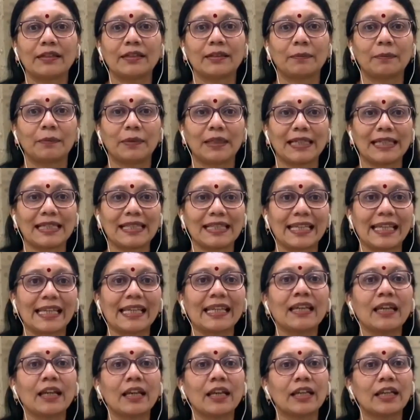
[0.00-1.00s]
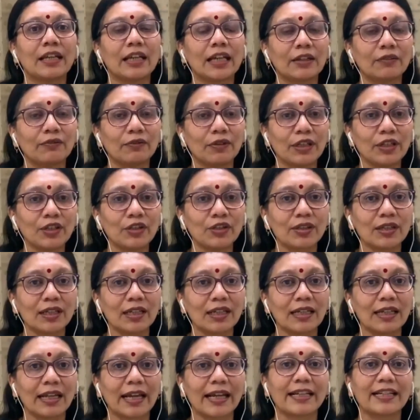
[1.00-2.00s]
replacing
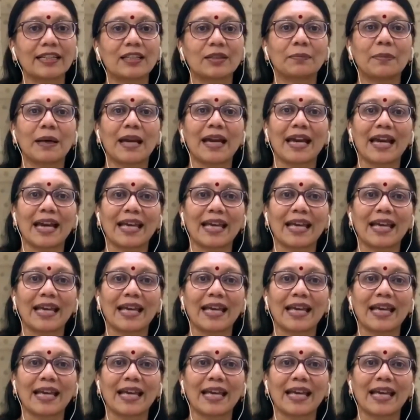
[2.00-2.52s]
conventional lights by